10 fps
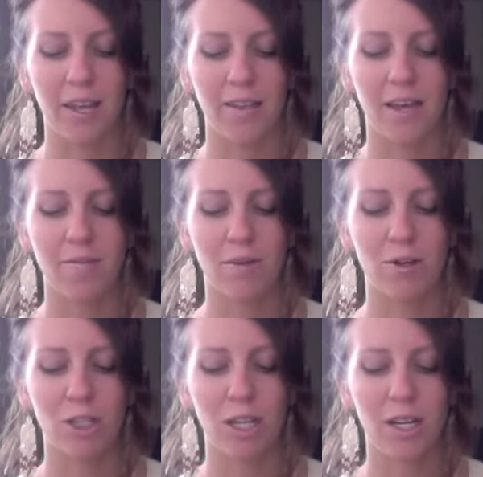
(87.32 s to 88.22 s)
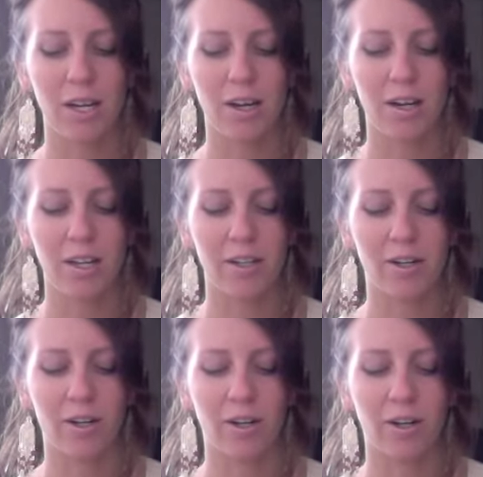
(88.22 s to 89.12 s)
Then Moshe, Aaron, and
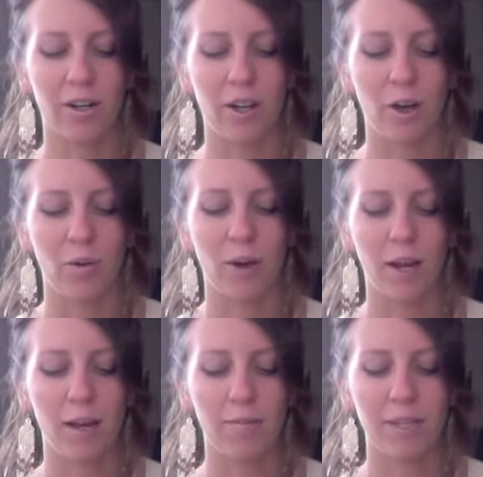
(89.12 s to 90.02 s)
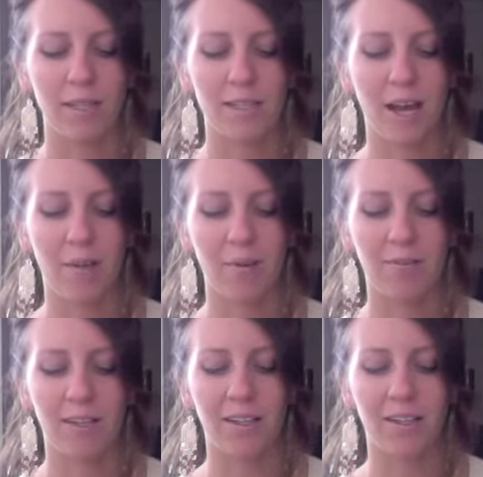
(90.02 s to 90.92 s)
Hur went up to the top of
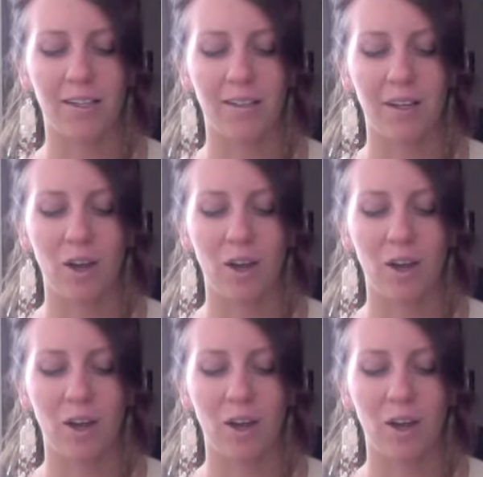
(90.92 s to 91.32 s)
the hill.